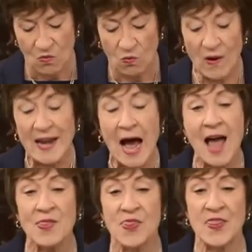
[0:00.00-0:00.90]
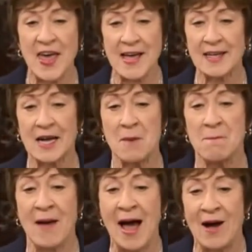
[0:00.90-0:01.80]
When I think
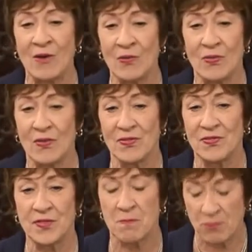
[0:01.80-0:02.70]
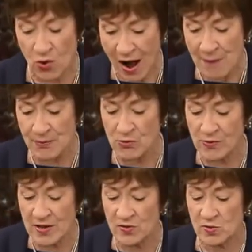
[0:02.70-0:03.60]
about the proper
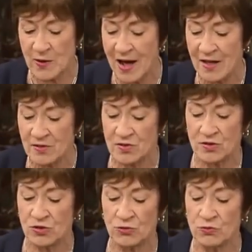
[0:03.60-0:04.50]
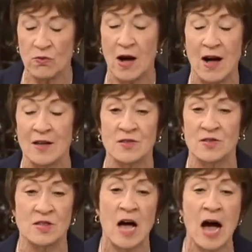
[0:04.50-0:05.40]
response to
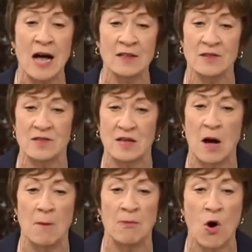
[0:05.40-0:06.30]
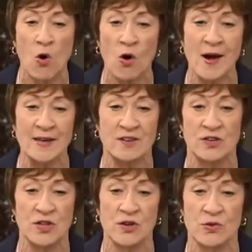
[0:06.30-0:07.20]
Assad's
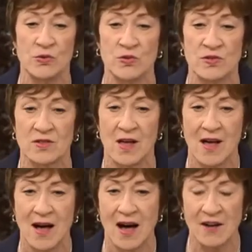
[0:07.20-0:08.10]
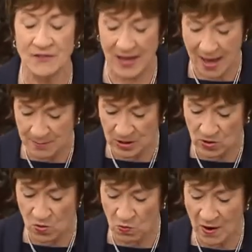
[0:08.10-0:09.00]
abhorrent use of
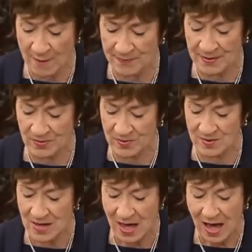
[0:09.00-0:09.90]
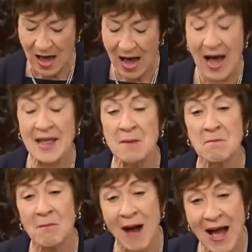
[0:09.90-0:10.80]
chemical weapons, I
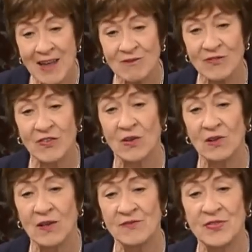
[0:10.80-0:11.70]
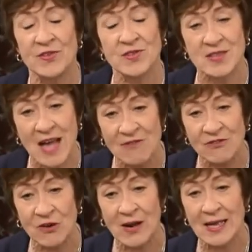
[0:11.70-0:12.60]
am mindful of the
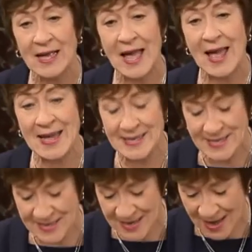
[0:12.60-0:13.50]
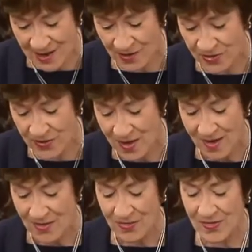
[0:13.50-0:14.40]
suffering and death
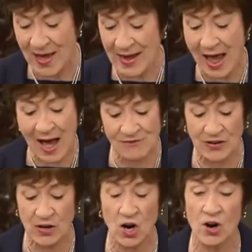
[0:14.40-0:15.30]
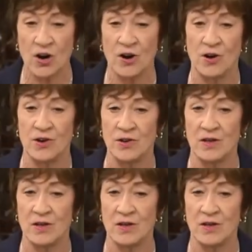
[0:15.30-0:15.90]
that have occurred,